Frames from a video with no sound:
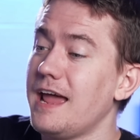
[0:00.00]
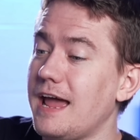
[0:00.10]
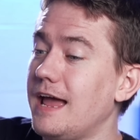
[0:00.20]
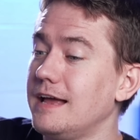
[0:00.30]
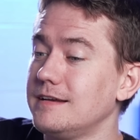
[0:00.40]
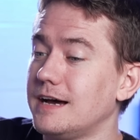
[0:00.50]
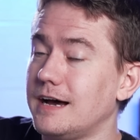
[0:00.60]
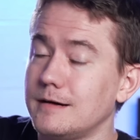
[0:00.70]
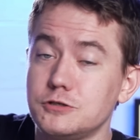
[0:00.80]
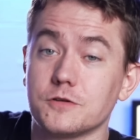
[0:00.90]
And
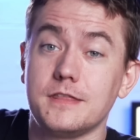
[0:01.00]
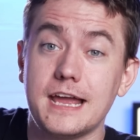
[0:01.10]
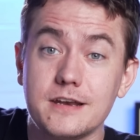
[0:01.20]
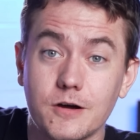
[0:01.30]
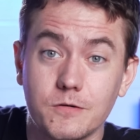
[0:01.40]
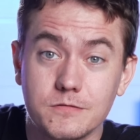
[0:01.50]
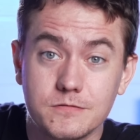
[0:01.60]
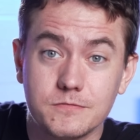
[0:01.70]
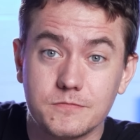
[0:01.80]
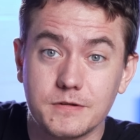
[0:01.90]
uh, I'm sure they know
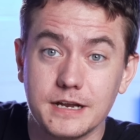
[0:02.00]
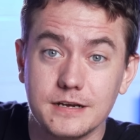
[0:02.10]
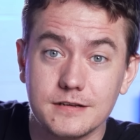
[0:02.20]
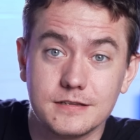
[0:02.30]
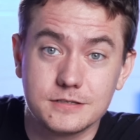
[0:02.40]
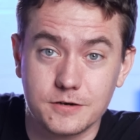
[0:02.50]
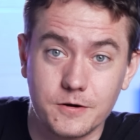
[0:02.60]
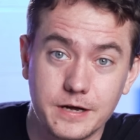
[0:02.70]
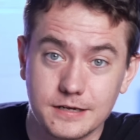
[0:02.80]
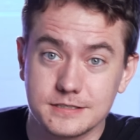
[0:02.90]
when these are
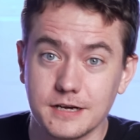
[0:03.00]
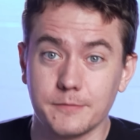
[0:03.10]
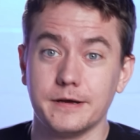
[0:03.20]
going on sale,